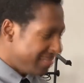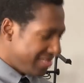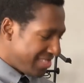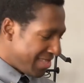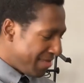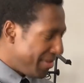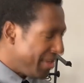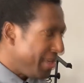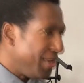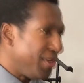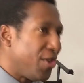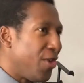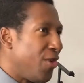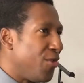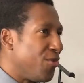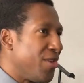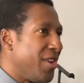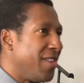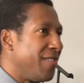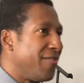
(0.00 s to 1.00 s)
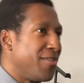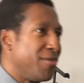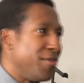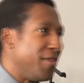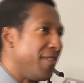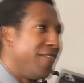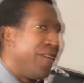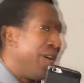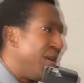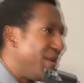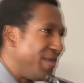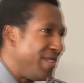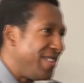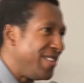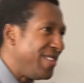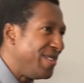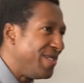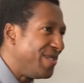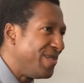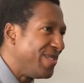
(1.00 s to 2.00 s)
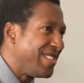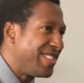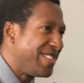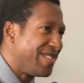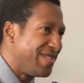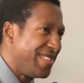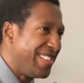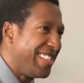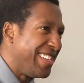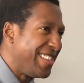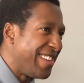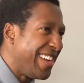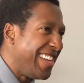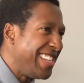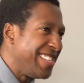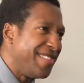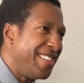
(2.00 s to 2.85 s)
something you can all run from your phone too, which is really crazy.